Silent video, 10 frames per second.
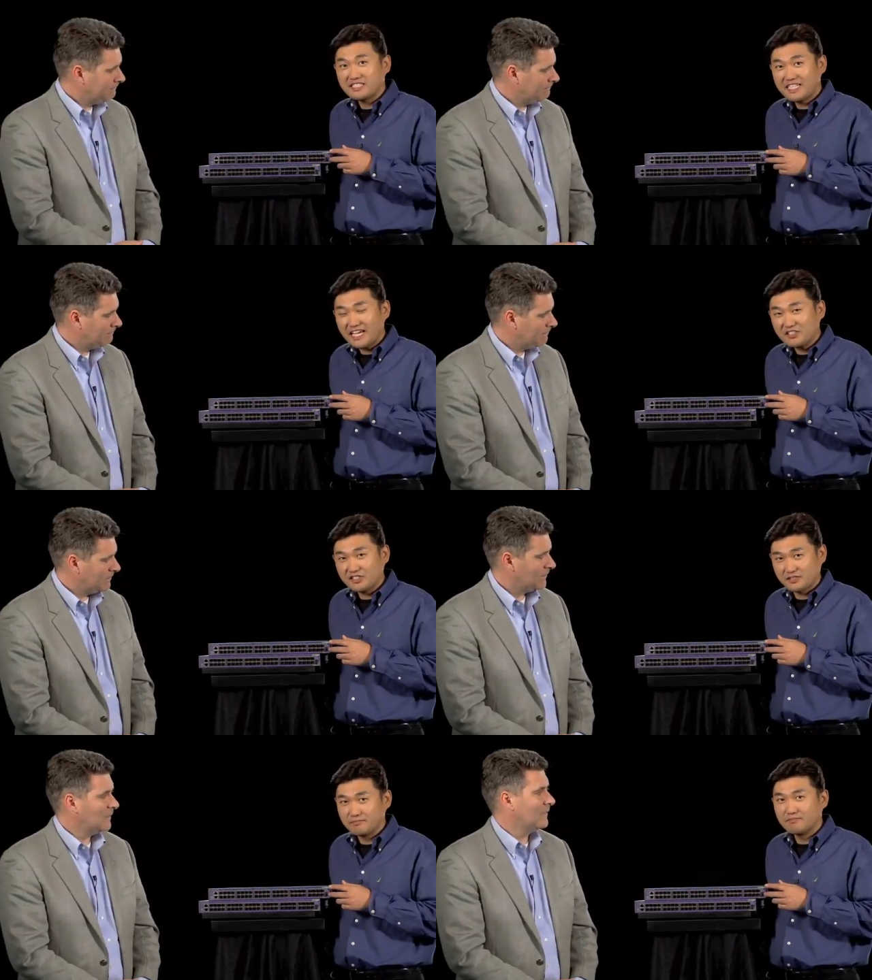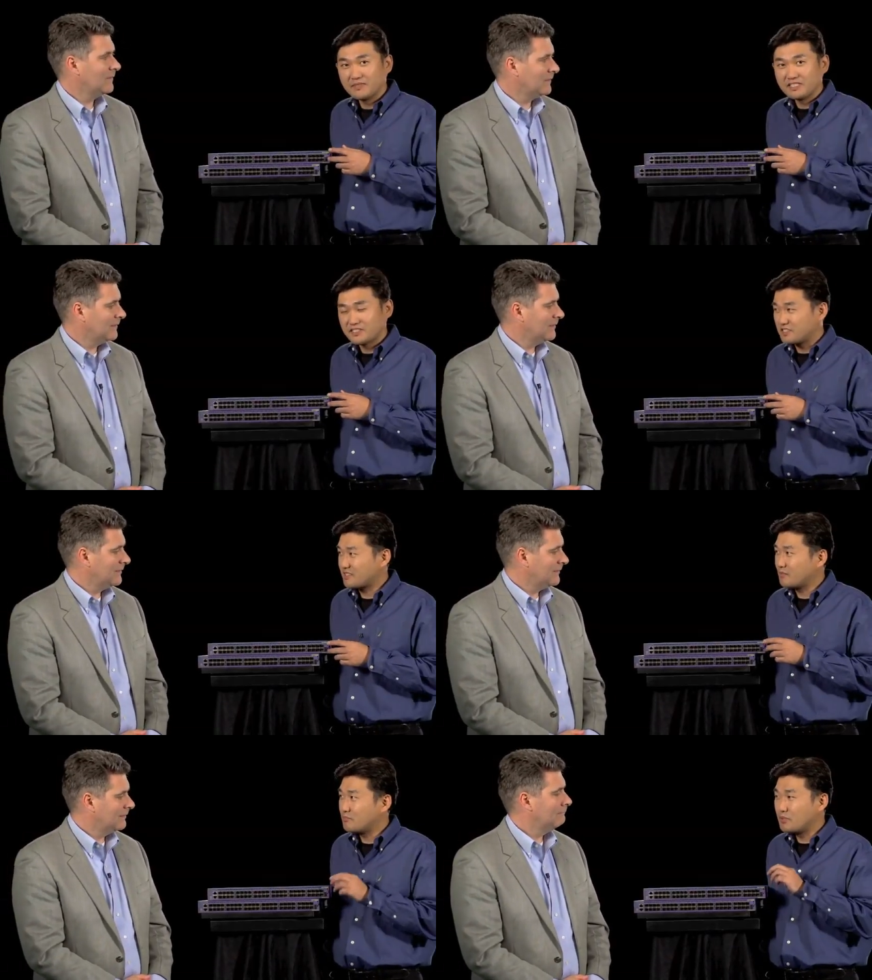Speaker 1: detection
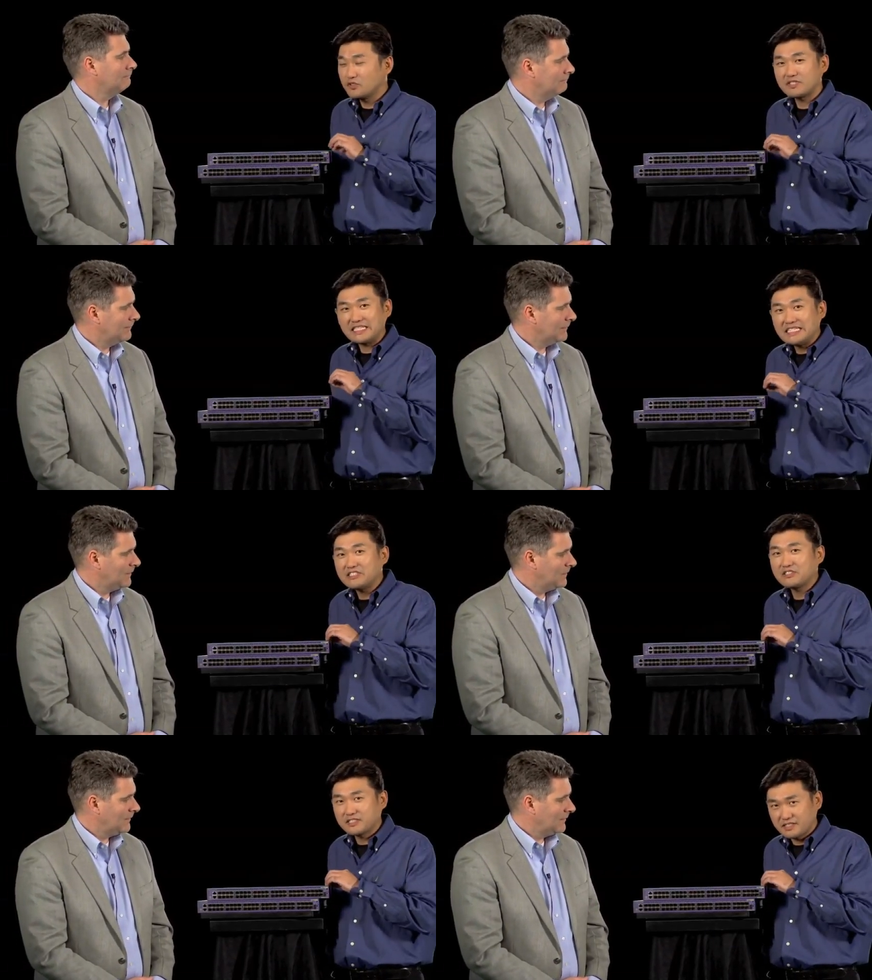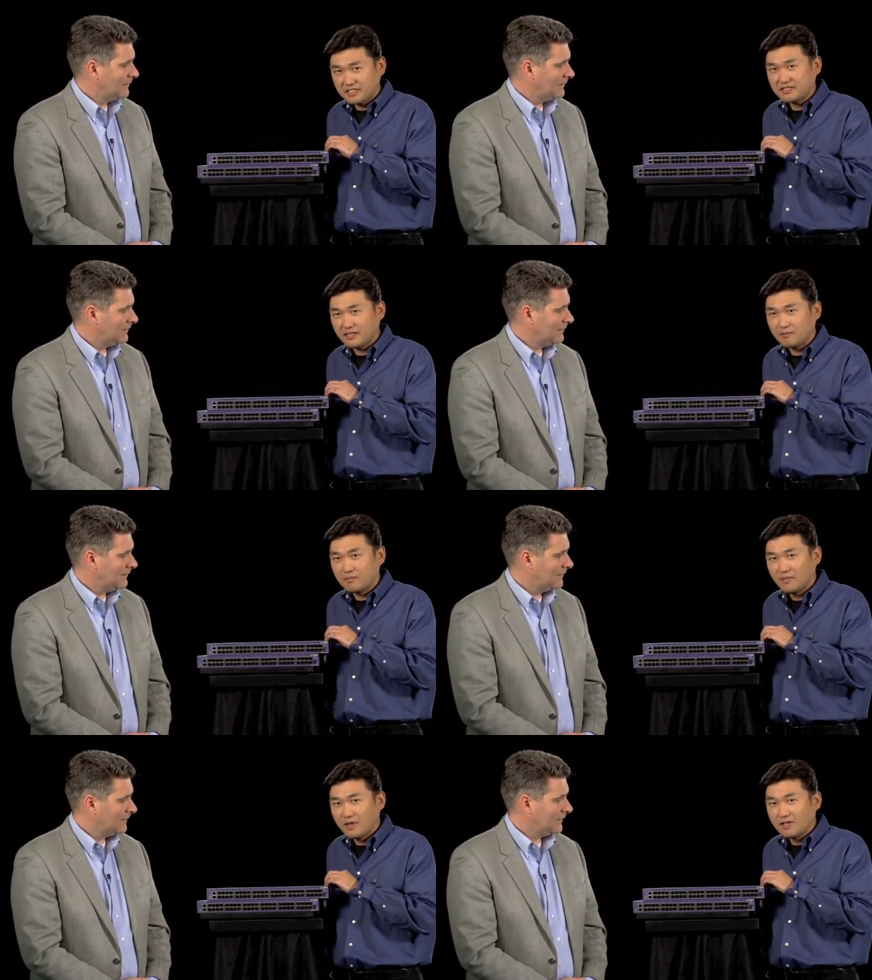system built into the
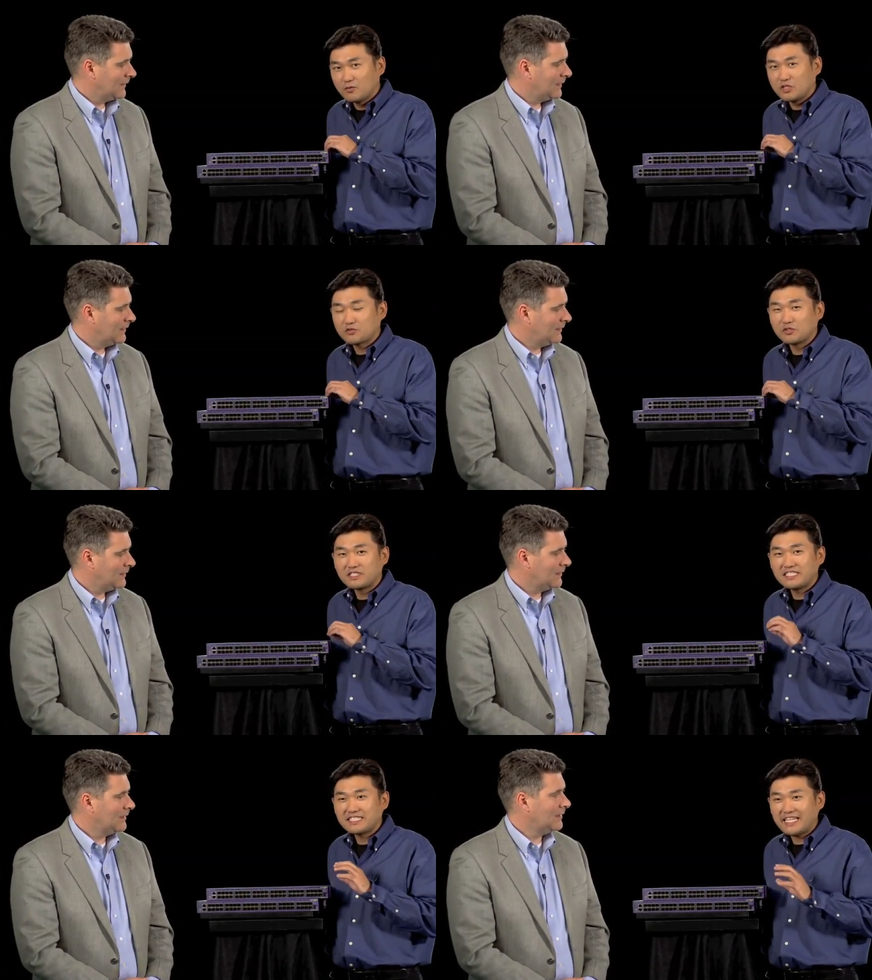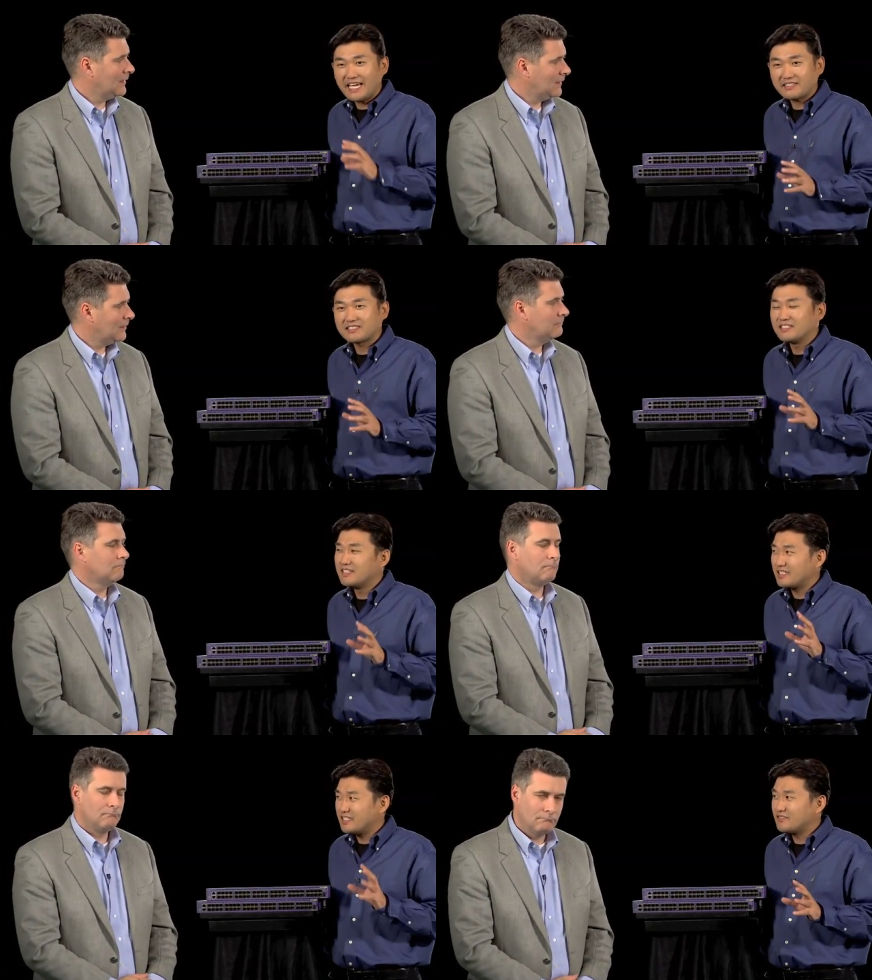system, which will detect
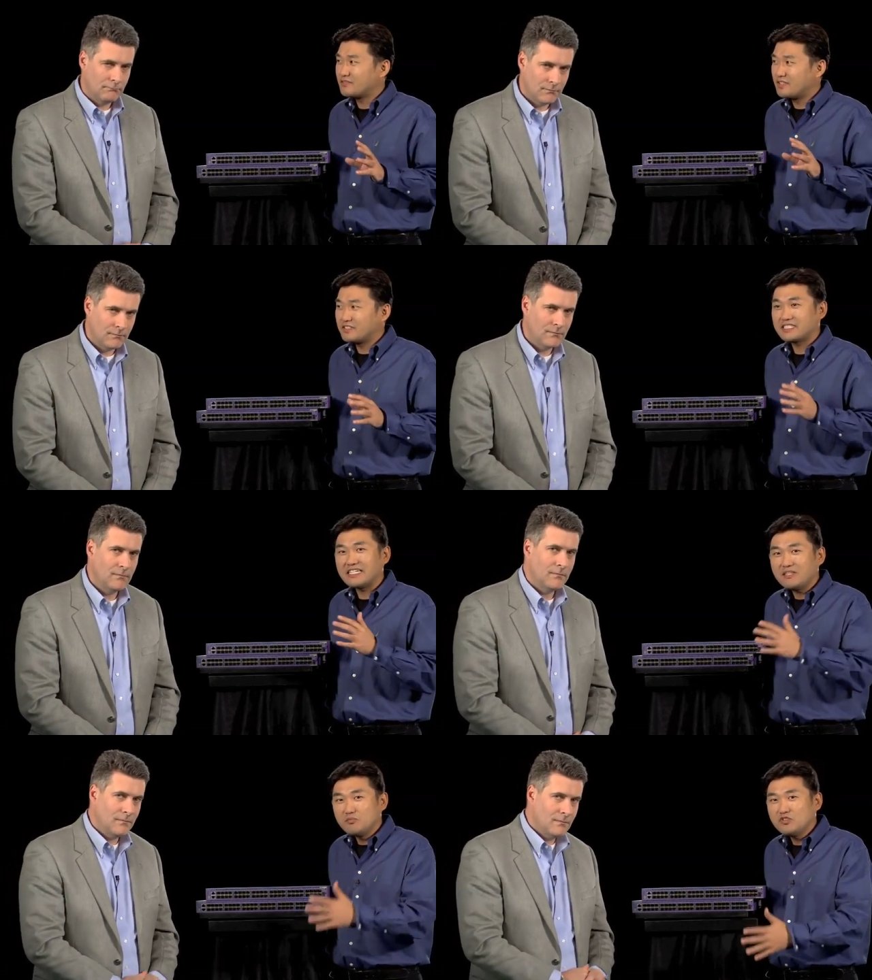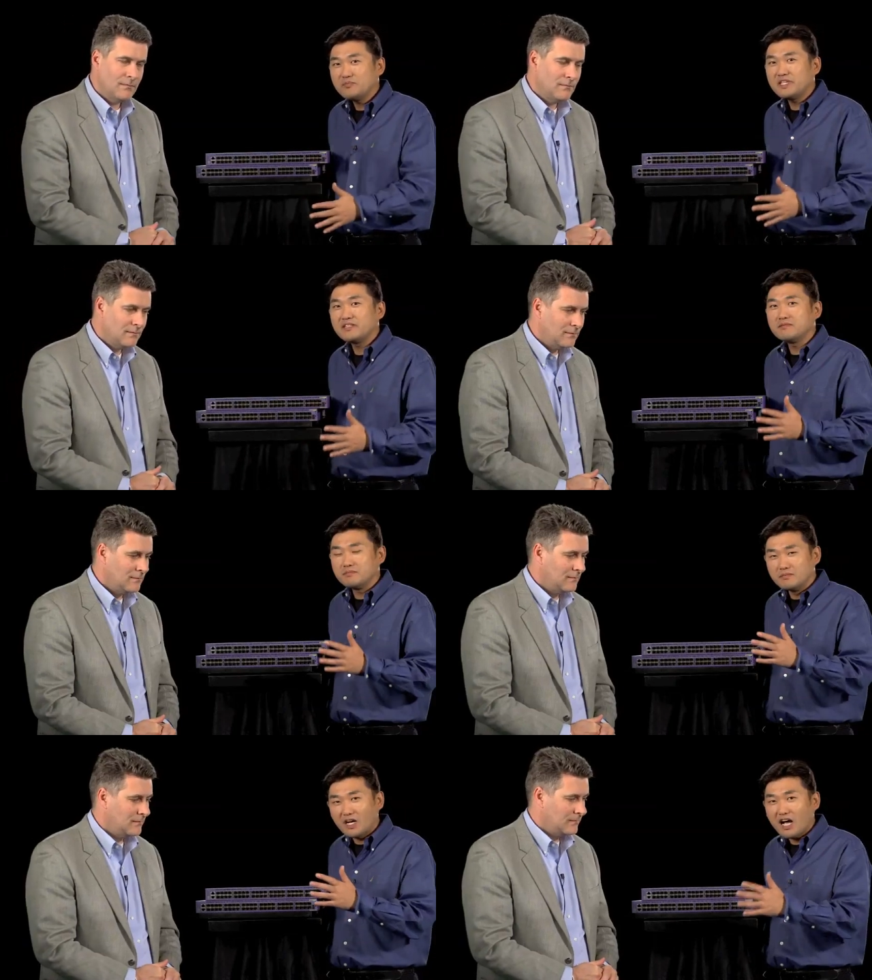if there is any
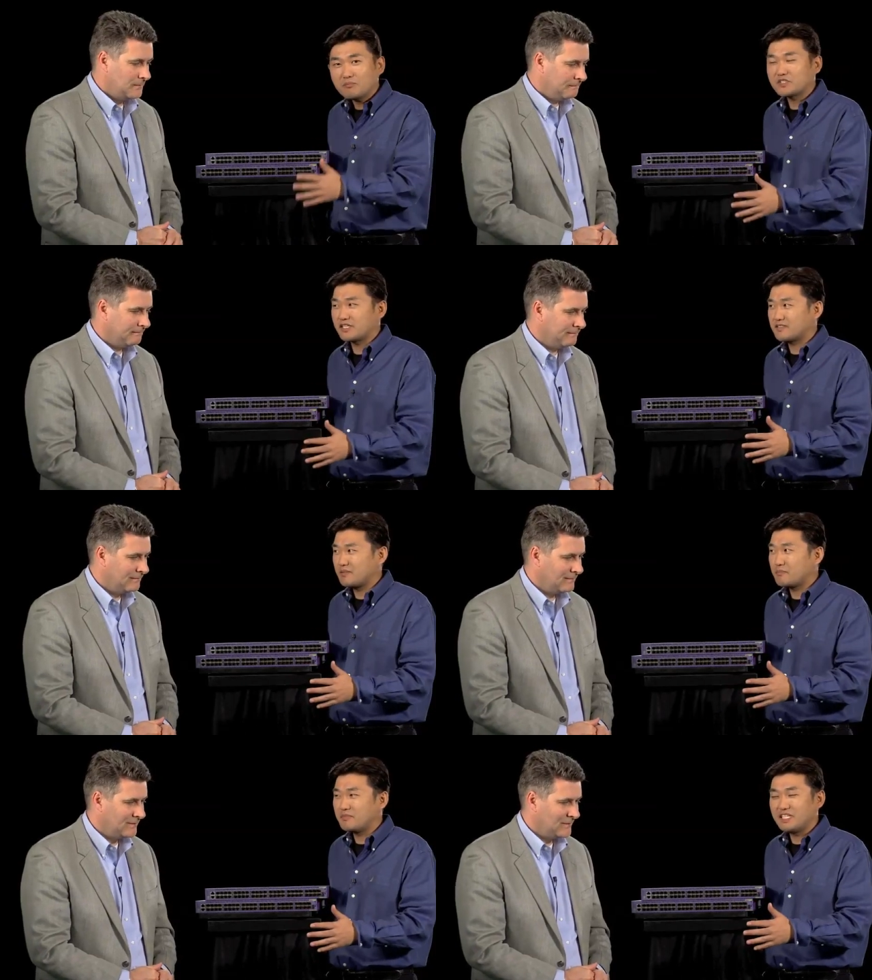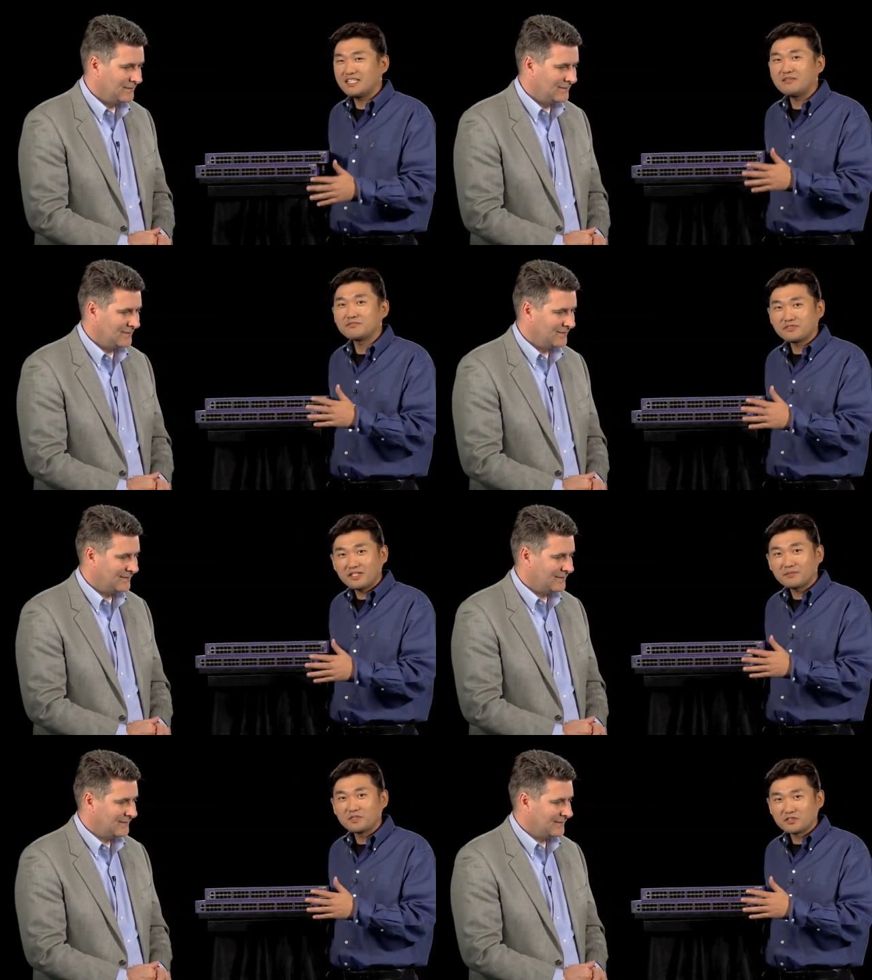moving object in
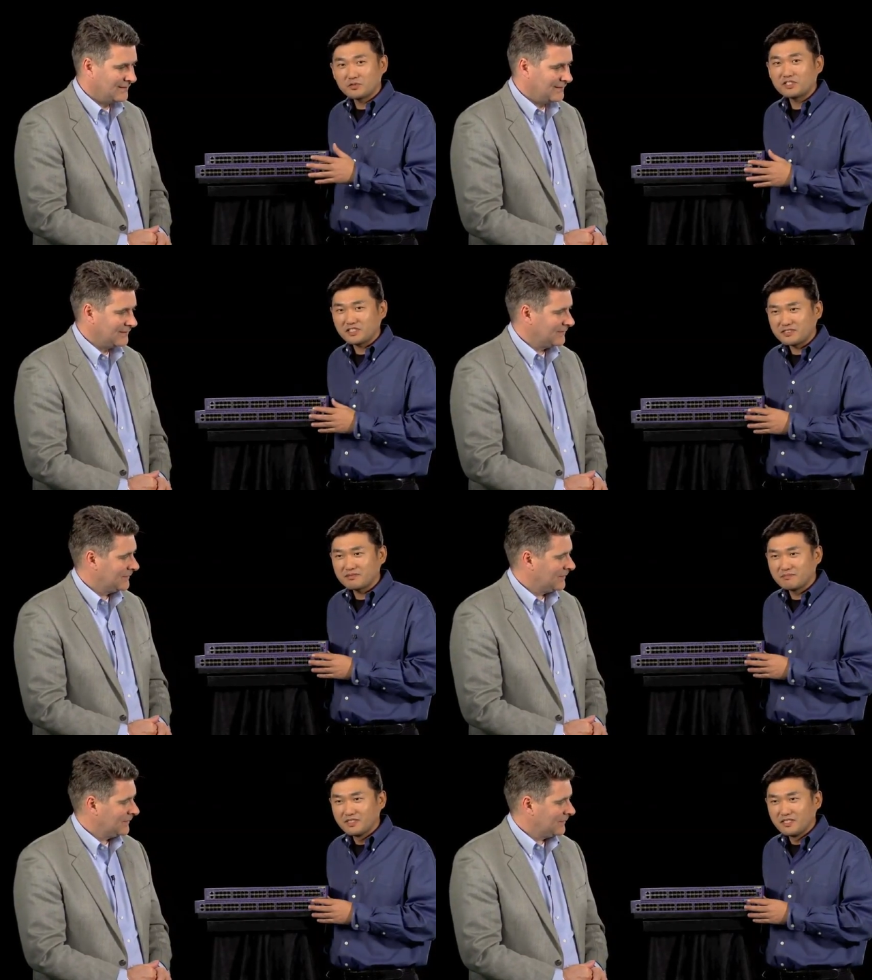front of the switches.